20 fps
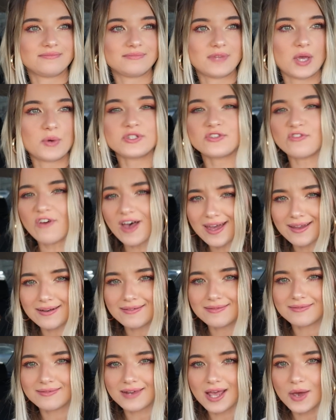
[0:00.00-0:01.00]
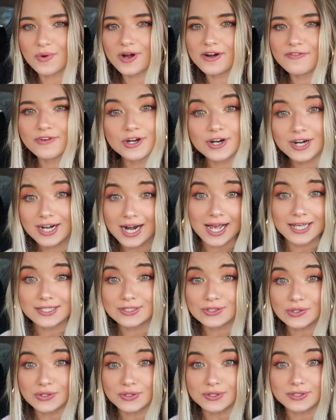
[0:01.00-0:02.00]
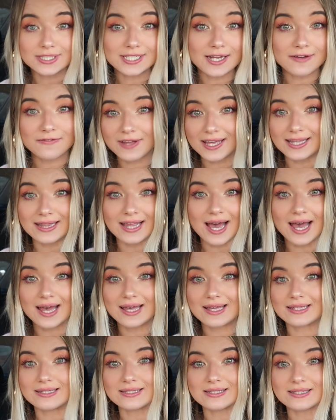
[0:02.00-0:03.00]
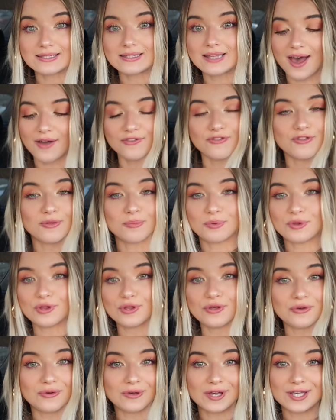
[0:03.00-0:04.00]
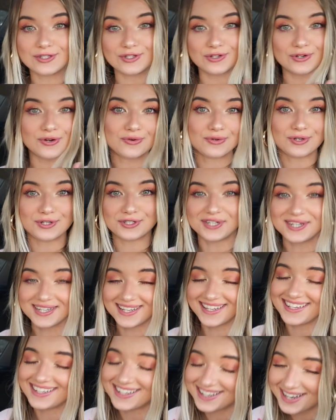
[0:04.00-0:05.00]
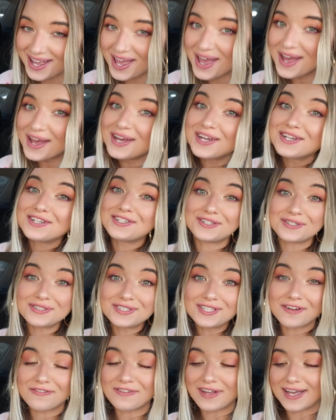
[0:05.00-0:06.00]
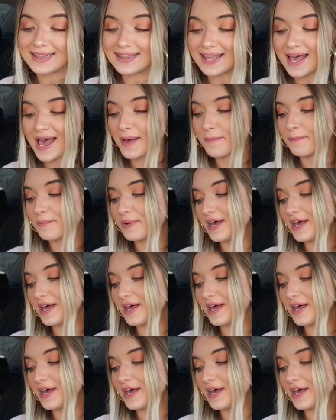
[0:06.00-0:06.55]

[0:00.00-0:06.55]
it was fun. And whenever you're in high school, stuff like that is out of the blue because you don't usually do stuff like that.